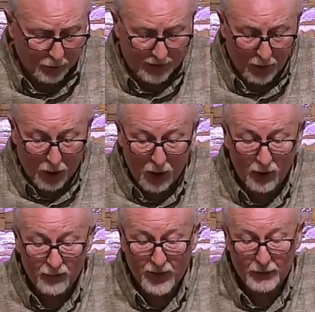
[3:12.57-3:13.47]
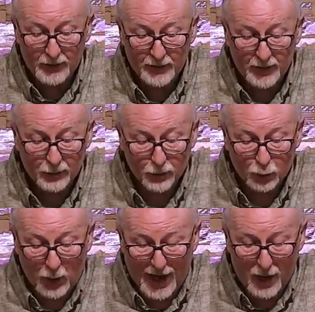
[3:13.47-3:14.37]
All of them, it says, are
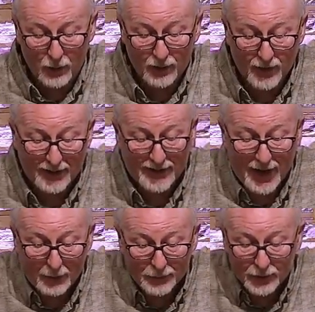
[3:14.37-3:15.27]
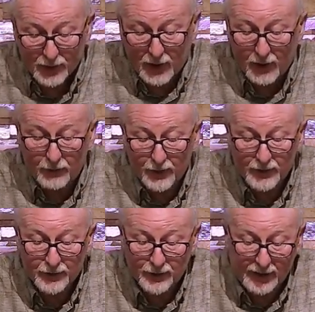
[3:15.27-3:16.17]
drowned in the depths of the
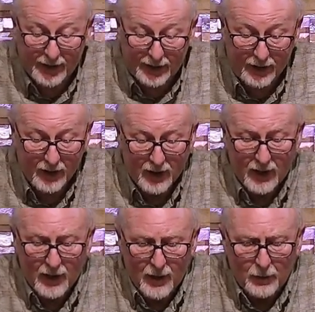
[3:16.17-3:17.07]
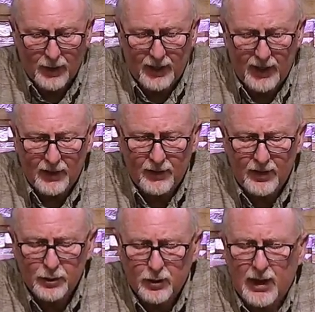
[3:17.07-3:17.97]
sea. But again, the
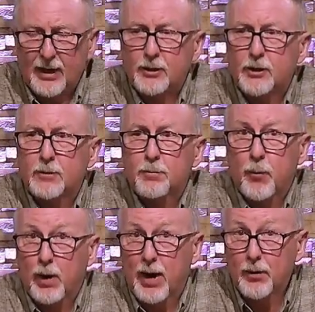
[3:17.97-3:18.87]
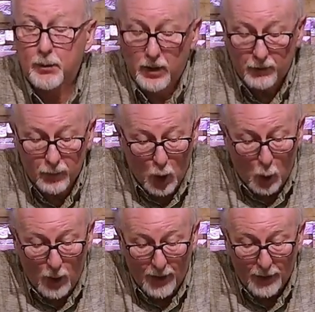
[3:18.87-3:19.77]
Israelites, they're out in the middle of
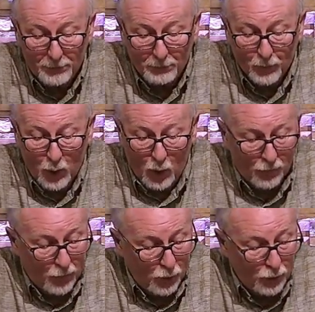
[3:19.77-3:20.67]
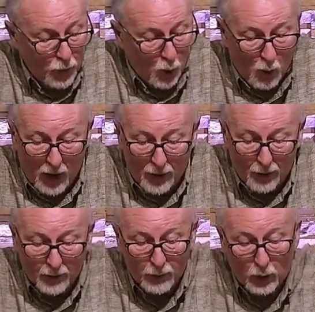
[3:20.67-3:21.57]
nowhere, no food, no
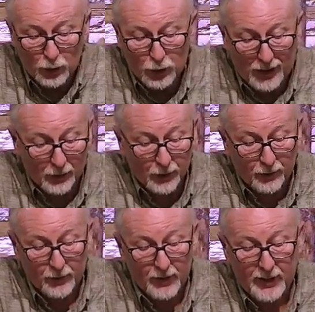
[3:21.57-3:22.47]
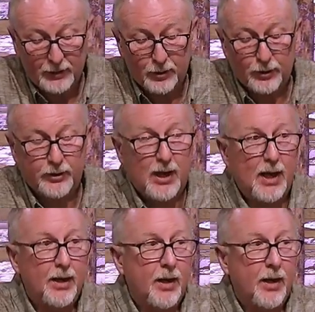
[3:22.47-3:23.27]
water, no shelter from the desert sun,